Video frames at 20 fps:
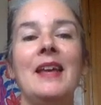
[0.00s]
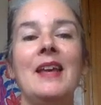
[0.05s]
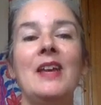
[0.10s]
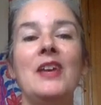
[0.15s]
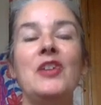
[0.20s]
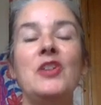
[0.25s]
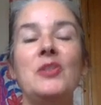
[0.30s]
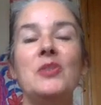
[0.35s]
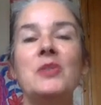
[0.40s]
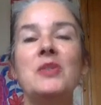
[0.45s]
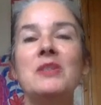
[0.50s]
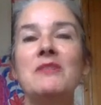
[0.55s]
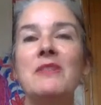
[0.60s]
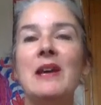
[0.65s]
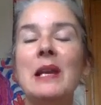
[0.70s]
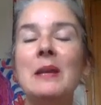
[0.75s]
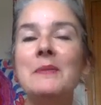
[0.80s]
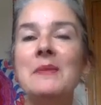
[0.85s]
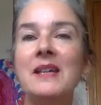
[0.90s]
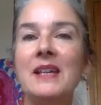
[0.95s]
You will
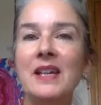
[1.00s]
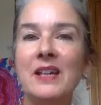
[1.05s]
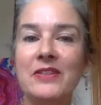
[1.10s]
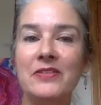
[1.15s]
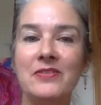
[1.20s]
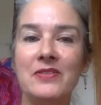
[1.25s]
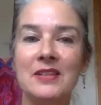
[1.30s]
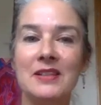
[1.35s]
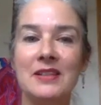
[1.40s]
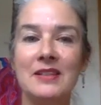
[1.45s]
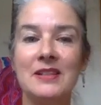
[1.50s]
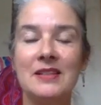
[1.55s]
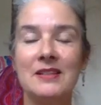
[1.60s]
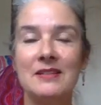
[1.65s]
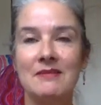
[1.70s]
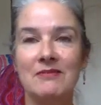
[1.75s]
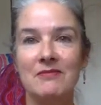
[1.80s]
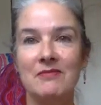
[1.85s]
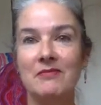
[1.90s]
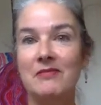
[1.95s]
develop gifts,
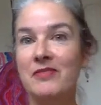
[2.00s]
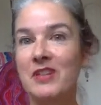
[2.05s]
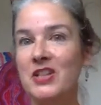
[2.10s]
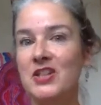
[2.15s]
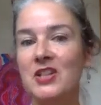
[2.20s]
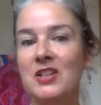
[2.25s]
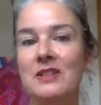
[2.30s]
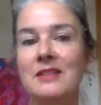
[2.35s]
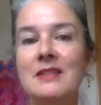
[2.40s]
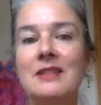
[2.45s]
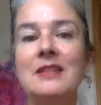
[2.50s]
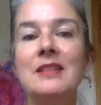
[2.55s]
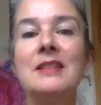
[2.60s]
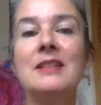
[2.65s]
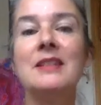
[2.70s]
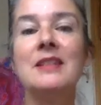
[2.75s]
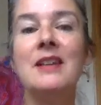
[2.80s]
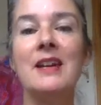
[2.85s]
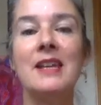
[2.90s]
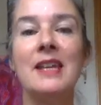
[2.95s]
visions,
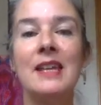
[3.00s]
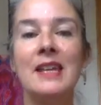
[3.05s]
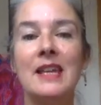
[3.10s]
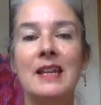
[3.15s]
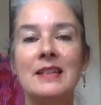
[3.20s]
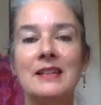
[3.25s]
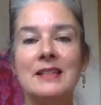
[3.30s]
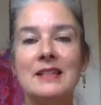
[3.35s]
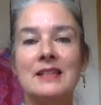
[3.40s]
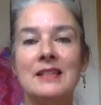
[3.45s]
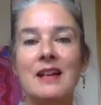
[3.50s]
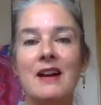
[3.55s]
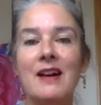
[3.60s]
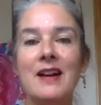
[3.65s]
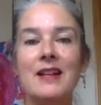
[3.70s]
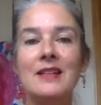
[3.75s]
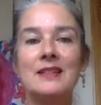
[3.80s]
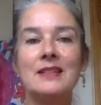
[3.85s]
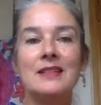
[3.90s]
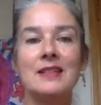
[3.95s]
psychic
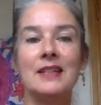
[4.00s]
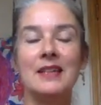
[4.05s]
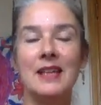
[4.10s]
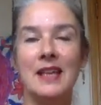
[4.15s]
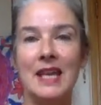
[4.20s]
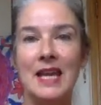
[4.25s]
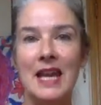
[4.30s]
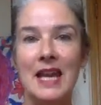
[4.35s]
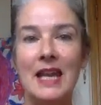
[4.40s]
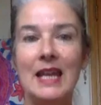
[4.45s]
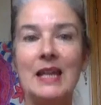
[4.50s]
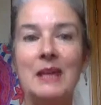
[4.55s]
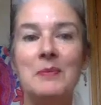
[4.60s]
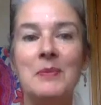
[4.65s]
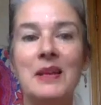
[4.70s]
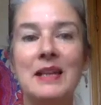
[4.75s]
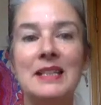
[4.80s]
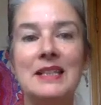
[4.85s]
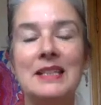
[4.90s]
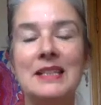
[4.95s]
insight, healing
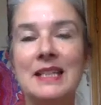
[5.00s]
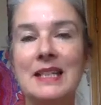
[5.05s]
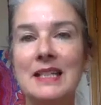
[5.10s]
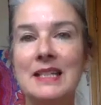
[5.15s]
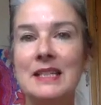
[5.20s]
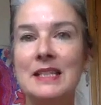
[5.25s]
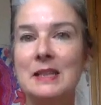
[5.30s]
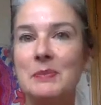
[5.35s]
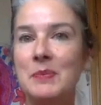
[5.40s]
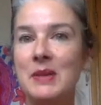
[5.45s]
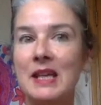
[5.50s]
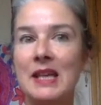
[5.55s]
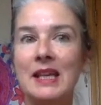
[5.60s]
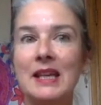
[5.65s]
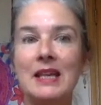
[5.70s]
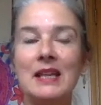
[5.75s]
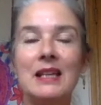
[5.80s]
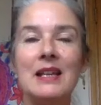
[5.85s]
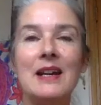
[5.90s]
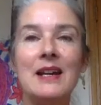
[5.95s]
abilities, speaking
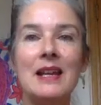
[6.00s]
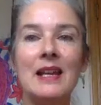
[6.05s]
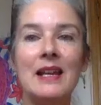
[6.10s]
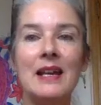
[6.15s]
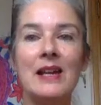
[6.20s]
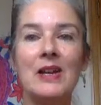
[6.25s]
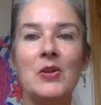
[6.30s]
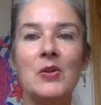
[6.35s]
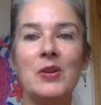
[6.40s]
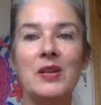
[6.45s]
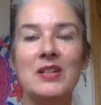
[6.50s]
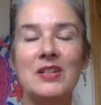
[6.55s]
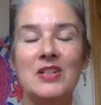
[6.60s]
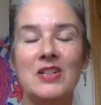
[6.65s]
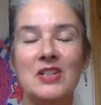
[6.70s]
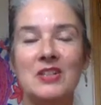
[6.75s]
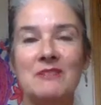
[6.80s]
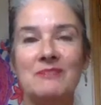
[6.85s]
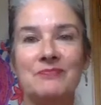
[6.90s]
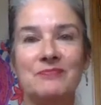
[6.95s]
in light
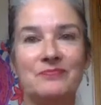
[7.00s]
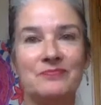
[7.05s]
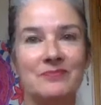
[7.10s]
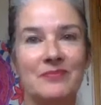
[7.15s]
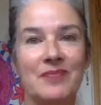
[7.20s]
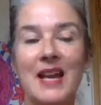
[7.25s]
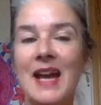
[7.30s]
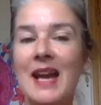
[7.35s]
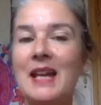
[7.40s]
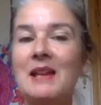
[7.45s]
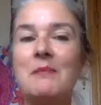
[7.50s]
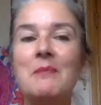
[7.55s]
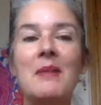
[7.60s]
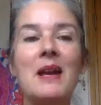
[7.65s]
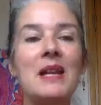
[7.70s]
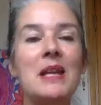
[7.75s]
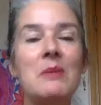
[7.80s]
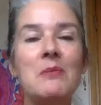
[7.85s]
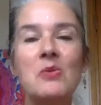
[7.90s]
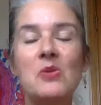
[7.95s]
language, and
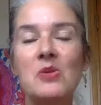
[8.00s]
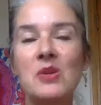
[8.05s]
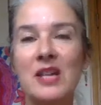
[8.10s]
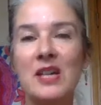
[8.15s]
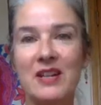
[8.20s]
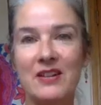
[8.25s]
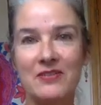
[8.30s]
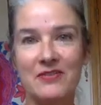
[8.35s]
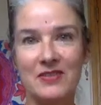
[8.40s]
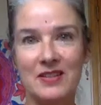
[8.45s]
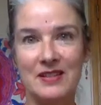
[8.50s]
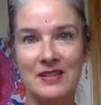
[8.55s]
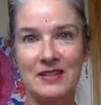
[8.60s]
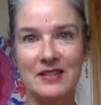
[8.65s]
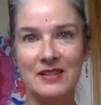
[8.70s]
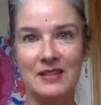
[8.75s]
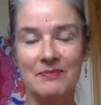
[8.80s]
many more gifts.